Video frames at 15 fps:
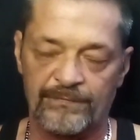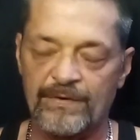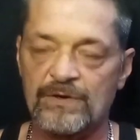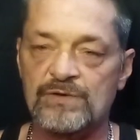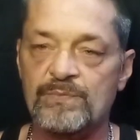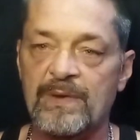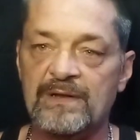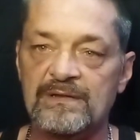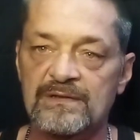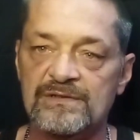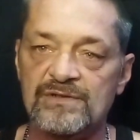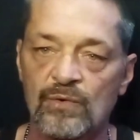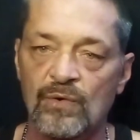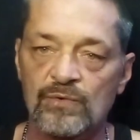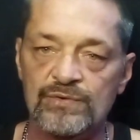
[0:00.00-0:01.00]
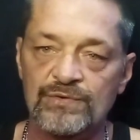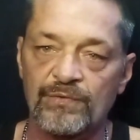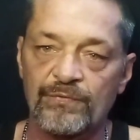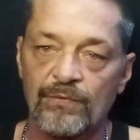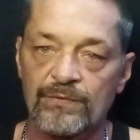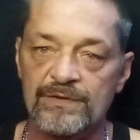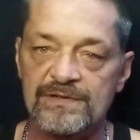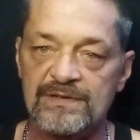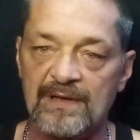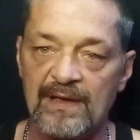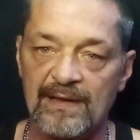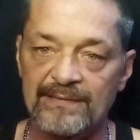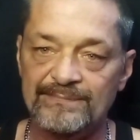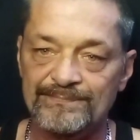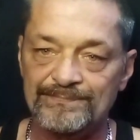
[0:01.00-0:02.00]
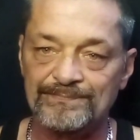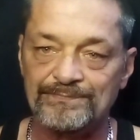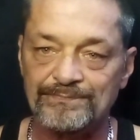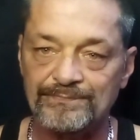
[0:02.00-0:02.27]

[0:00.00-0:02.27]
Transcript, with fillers: finished making this holster for this guy